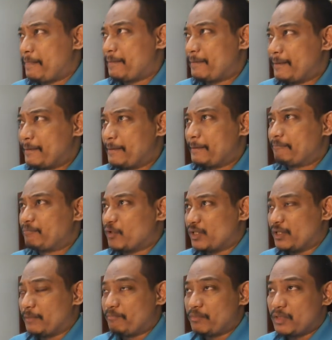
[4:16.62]

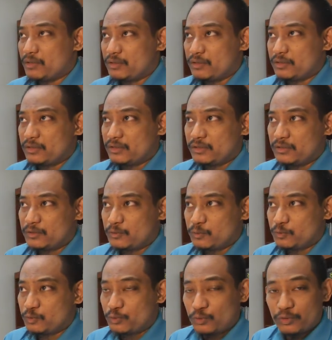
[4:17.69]
Okay, the
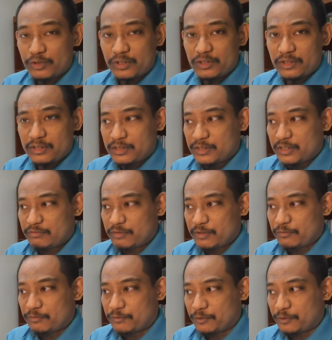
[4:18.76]
tutorial is
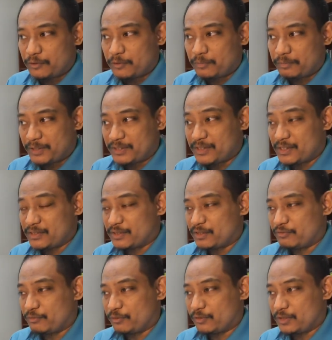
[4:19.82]
given for
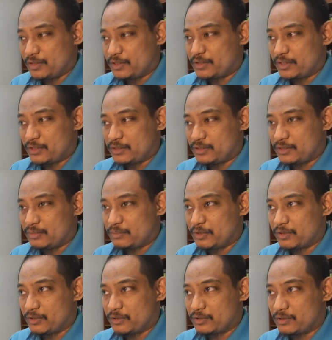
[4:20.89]
precisely for this, actually,
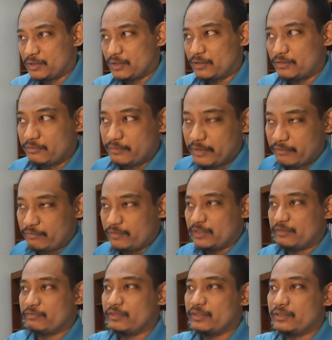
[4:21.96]
because I have
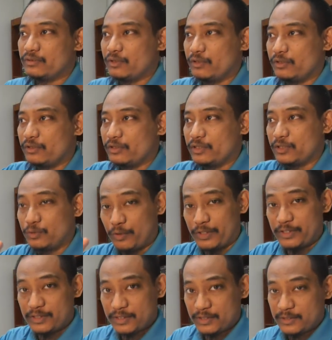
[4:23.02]
given all the
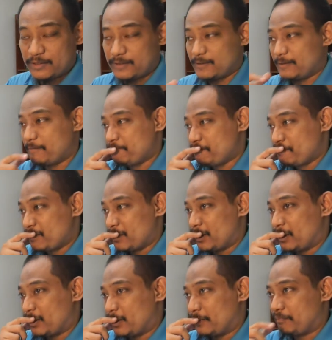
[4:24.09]
questions
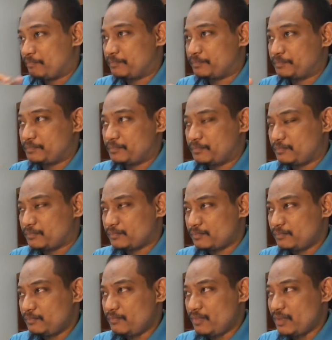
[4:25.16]

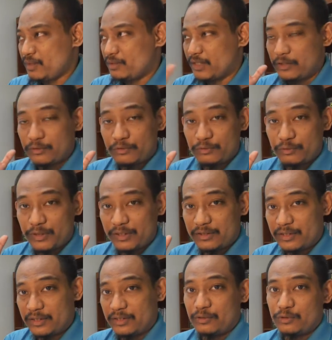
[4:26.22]
that you can
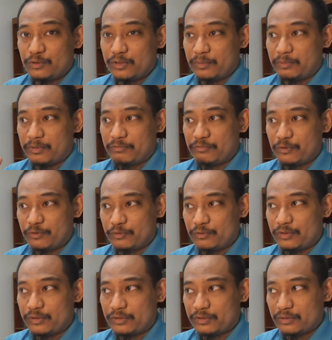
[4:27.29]
take a look before
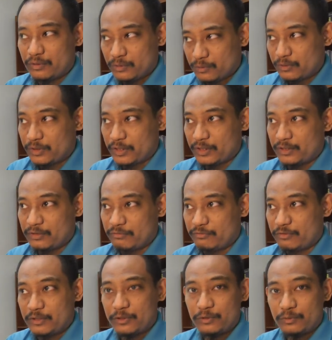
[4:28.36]
you look at the
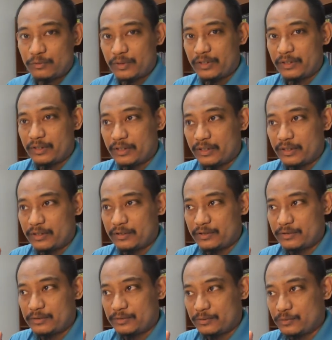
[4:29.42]
video where
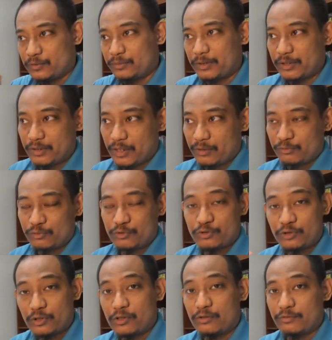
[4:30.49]
I go about how to
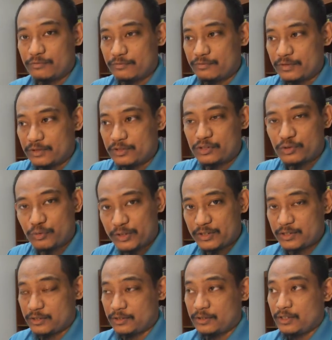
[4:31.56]
solve each
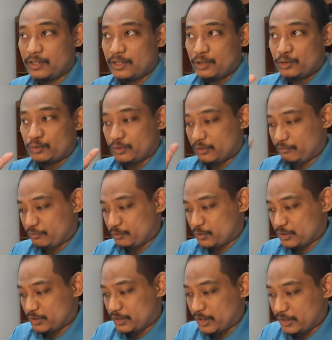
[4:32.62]
question. So if you
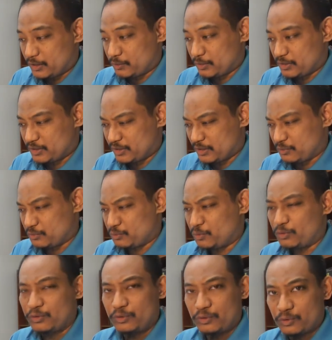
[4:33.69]
see any question that you do
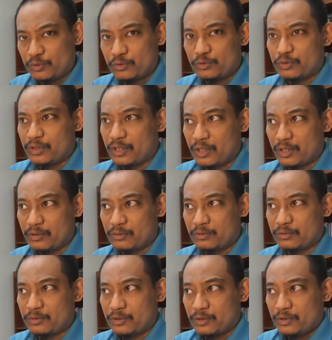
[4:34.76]
not know
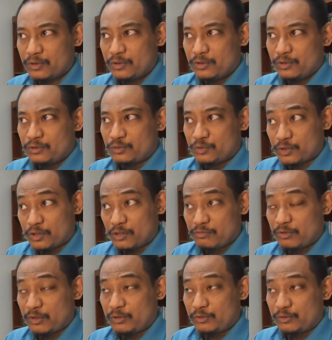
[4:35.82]
how to
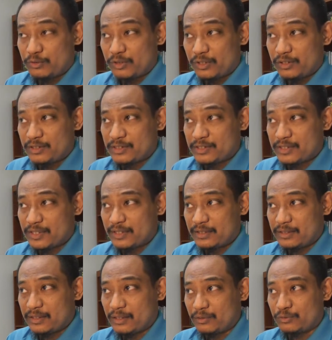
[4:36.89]
solve, or you do not
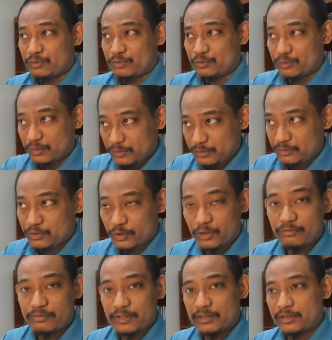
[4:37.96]
understand how to
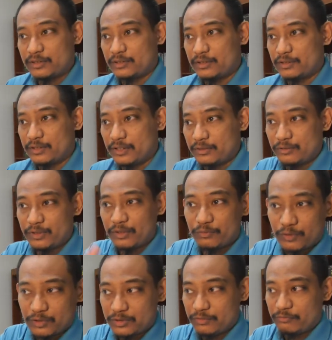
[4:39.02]
solve it, then you can
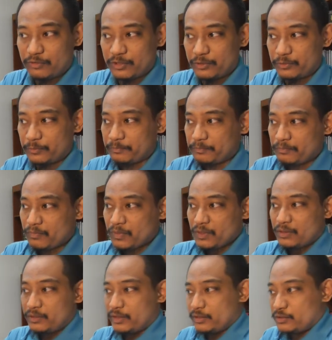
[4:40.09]
watch the video,
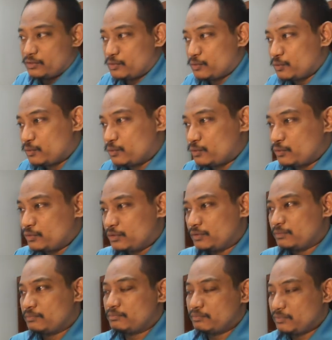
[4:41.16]
right? So
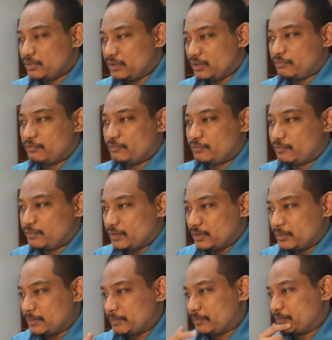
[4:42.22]
if the